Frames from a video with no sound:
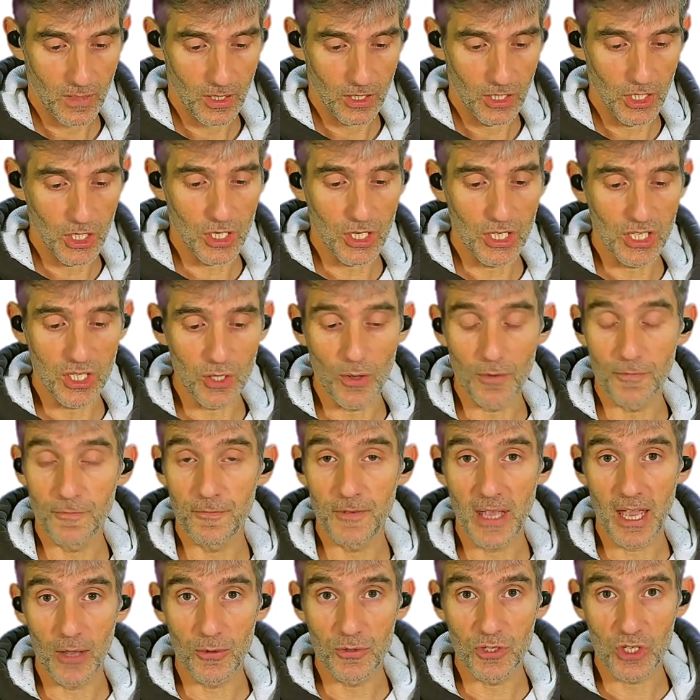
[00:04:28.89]
You can do a
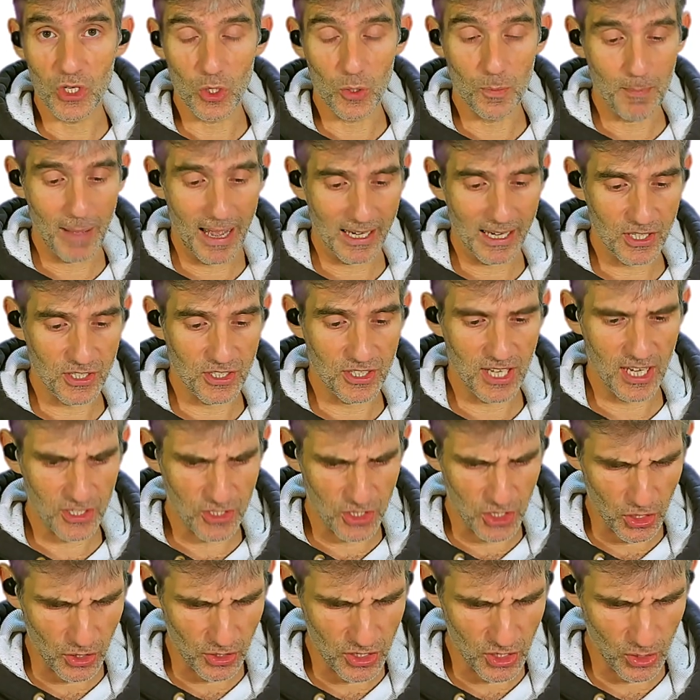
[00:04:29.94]
VO2 max
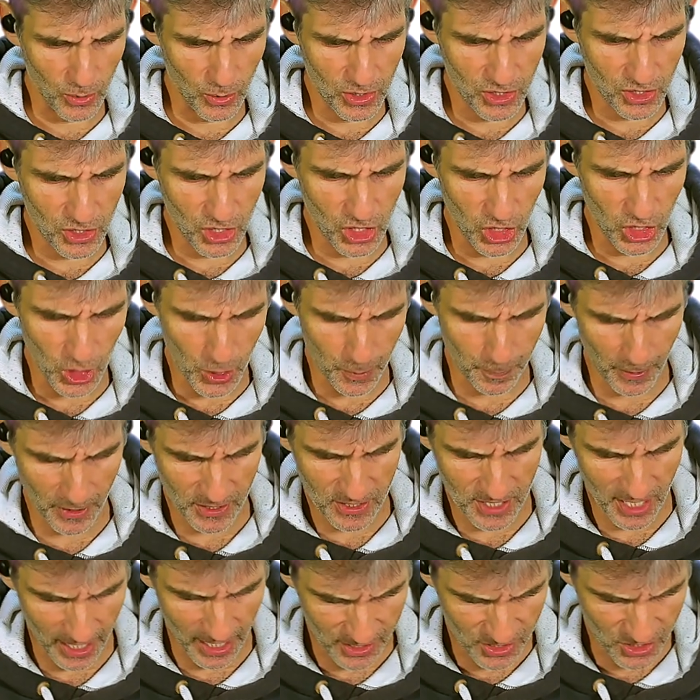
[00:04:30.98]
test. You can do a Cooper
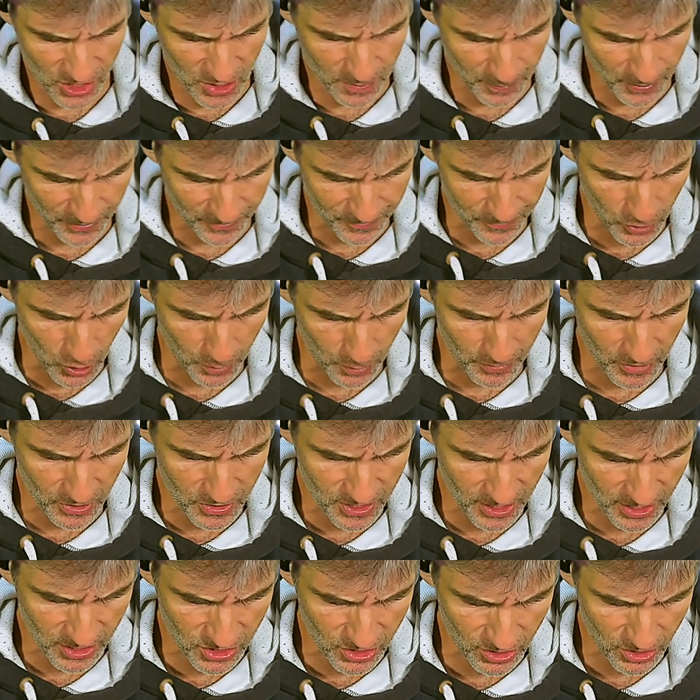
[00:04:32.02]
test. Perform the
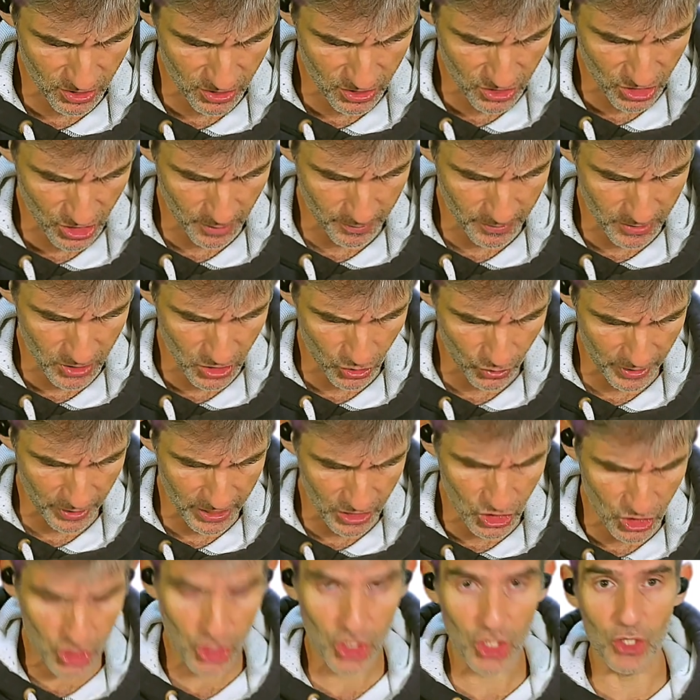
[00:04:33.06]
test to determine your
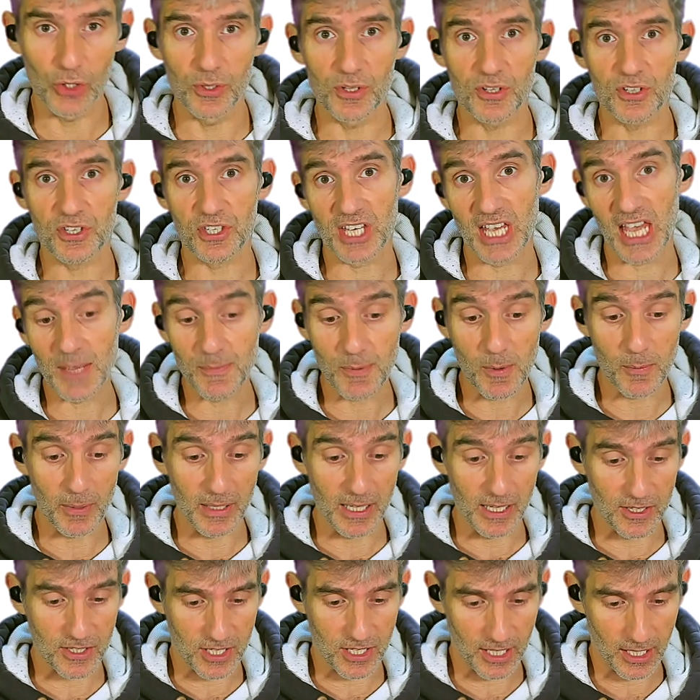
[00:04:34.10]
endurance
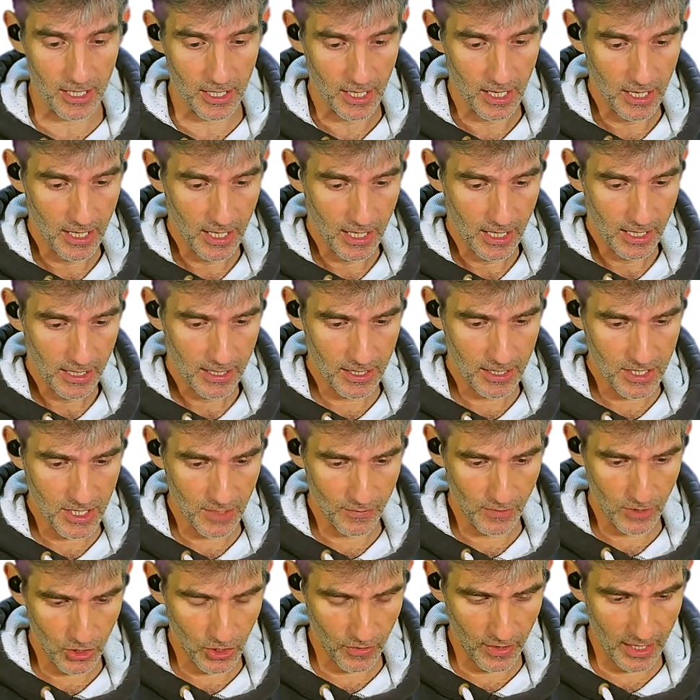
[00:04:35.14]
capability. Let's
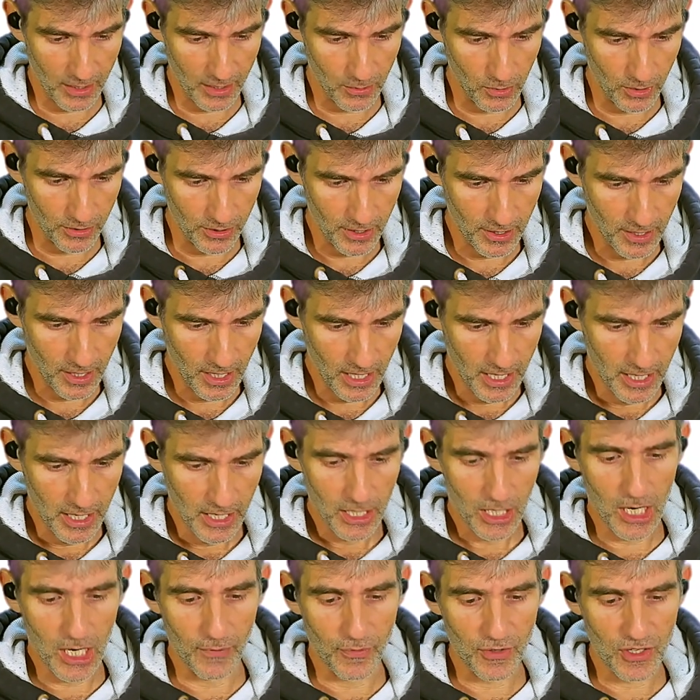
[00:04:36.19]
have a look at that one.
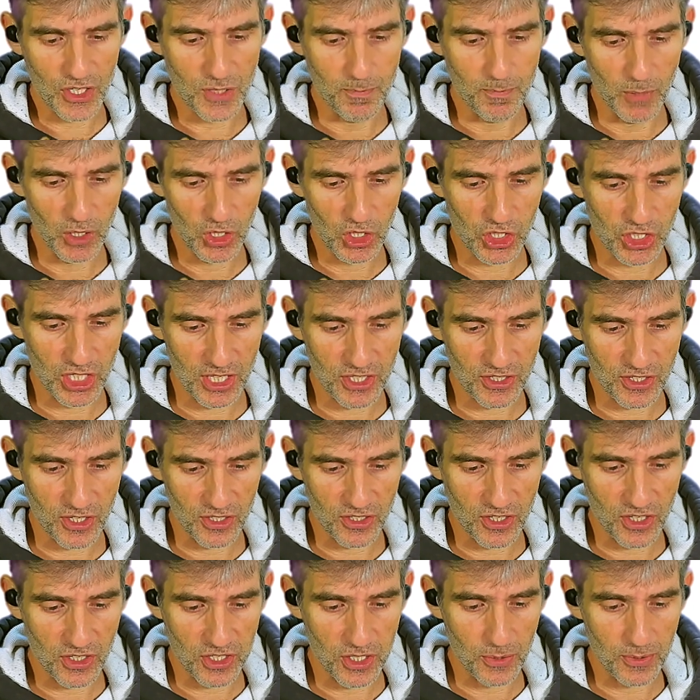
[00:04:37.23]
Cover as much
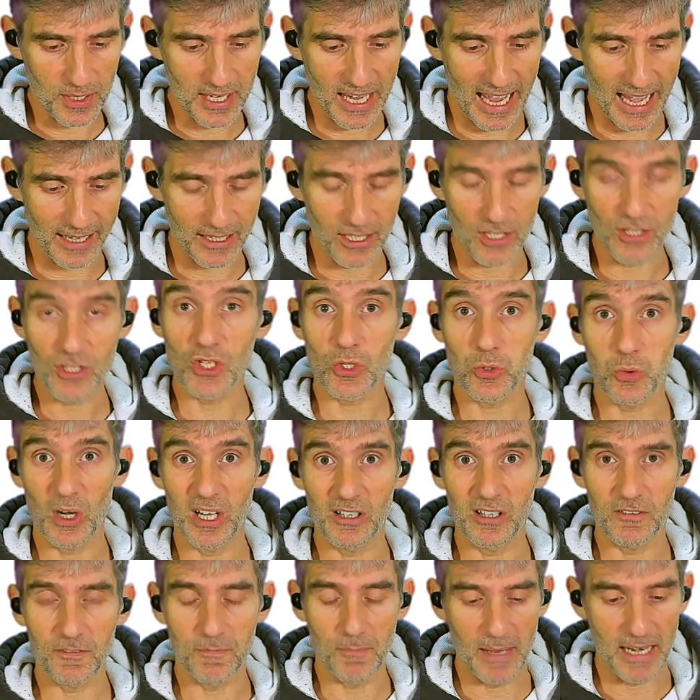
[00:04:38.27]
distance as you can in
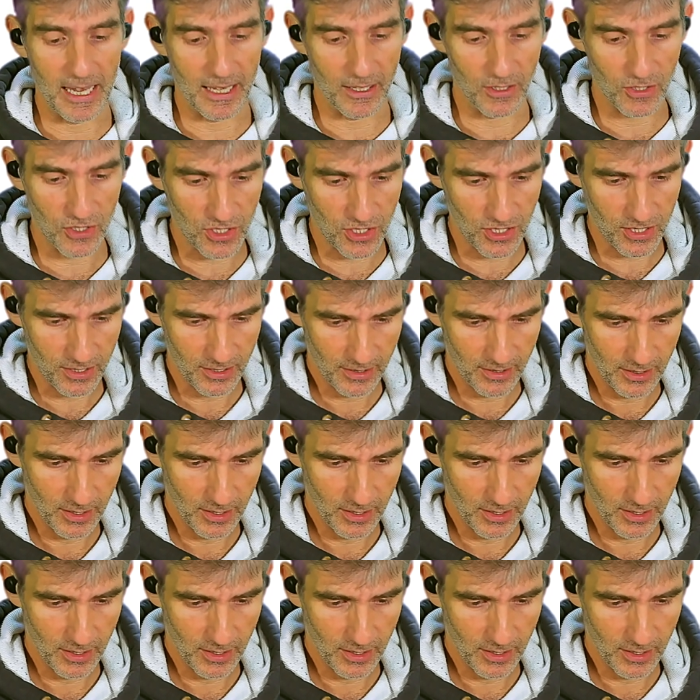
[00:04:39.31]
12 minutes.